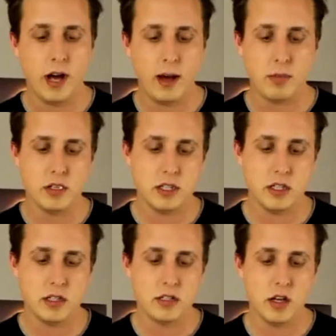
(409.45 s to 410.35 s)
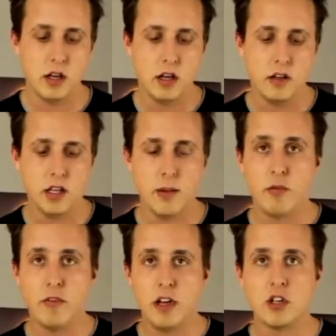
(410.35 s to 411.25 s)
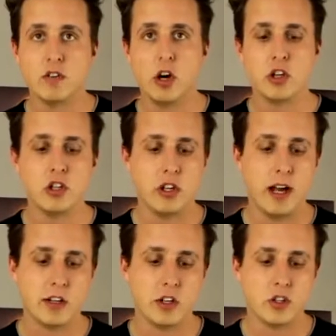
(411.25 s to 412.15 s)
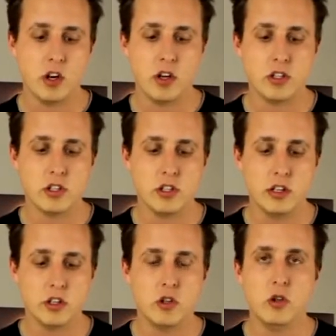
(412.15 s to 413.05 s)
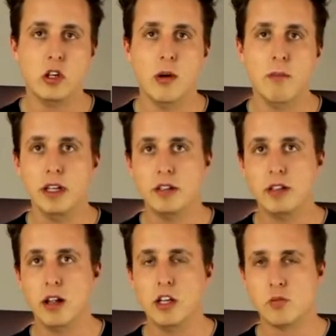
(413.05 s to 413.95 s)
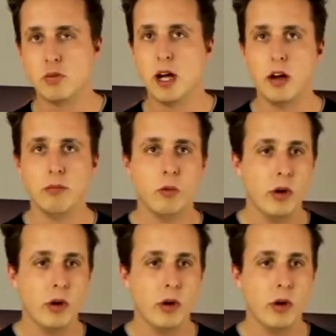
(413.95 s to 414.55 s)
happens is the deprivation of oxygen actually turns the tuna a bit dullish brown, but